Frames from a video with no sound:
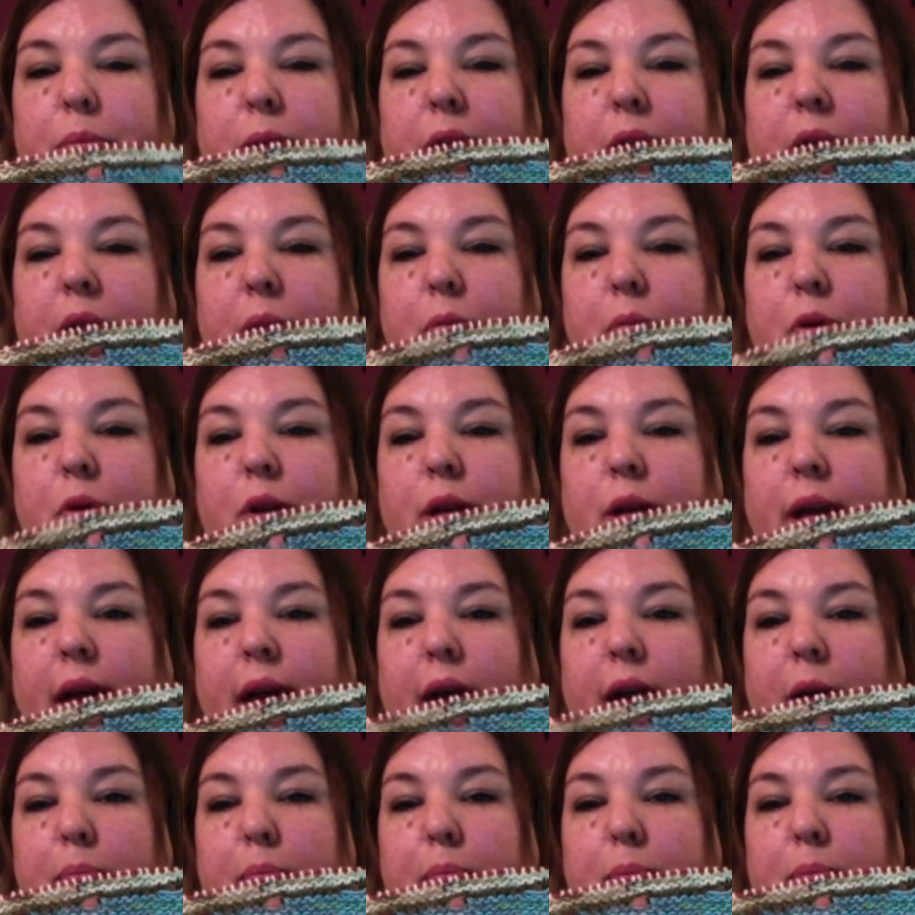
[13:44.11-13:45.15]
but I'm really
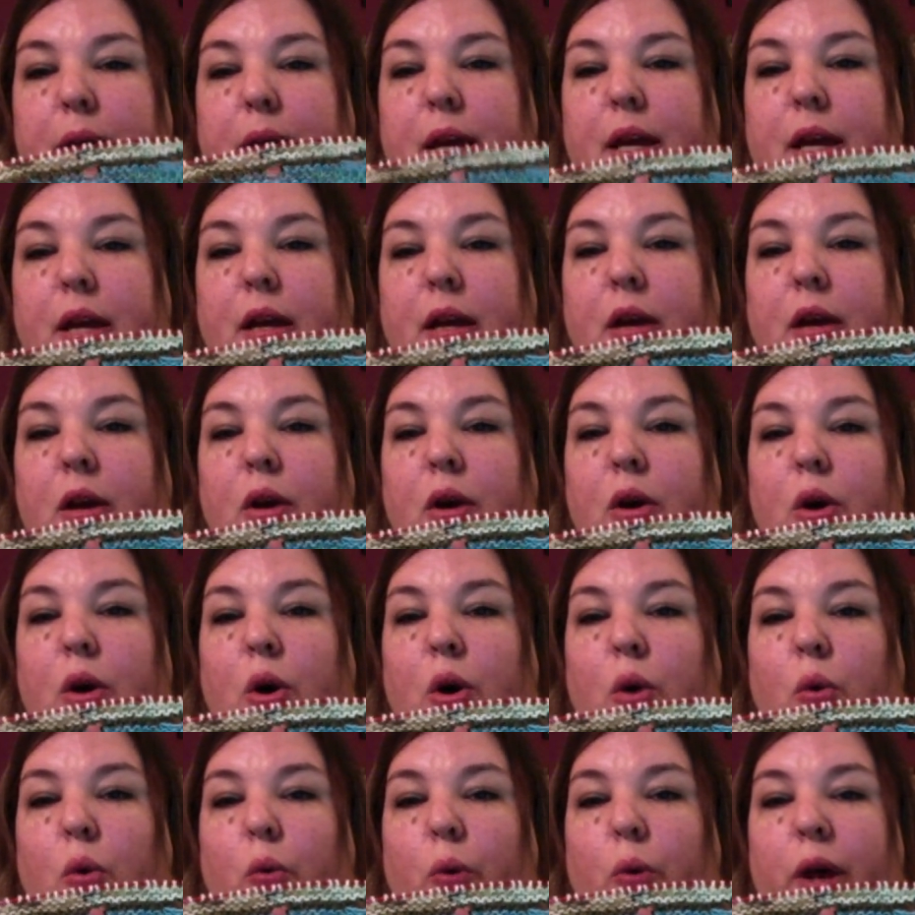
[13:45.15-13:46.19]
happy
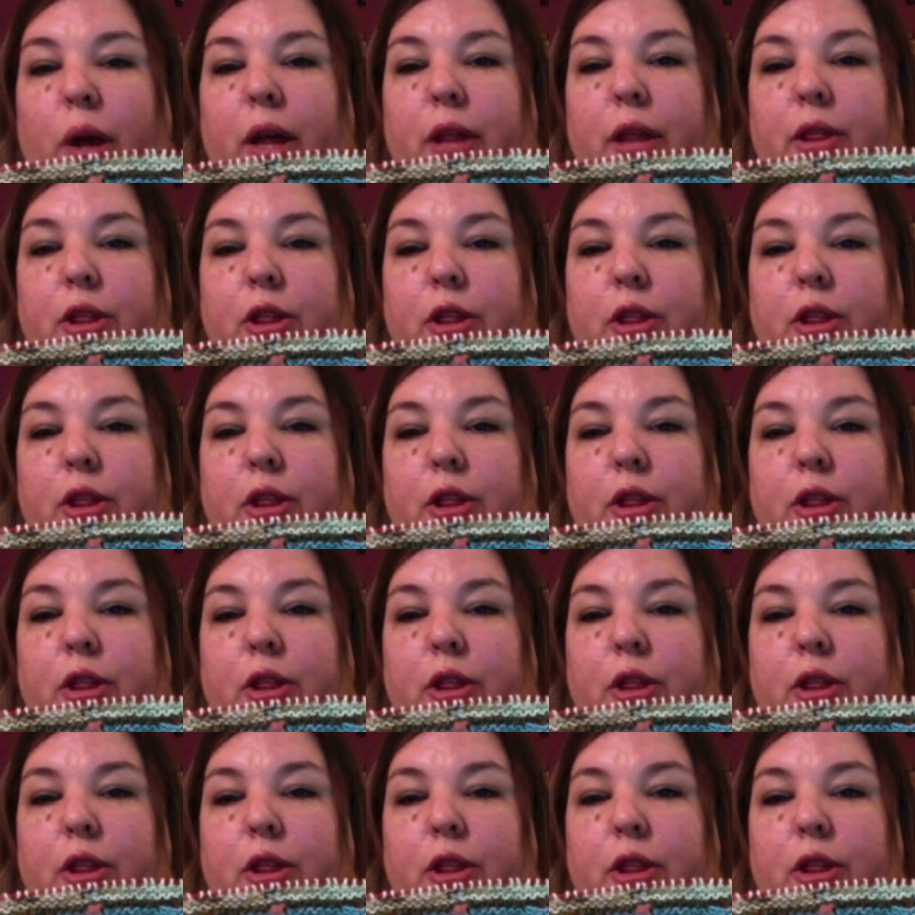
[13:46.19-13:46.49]
with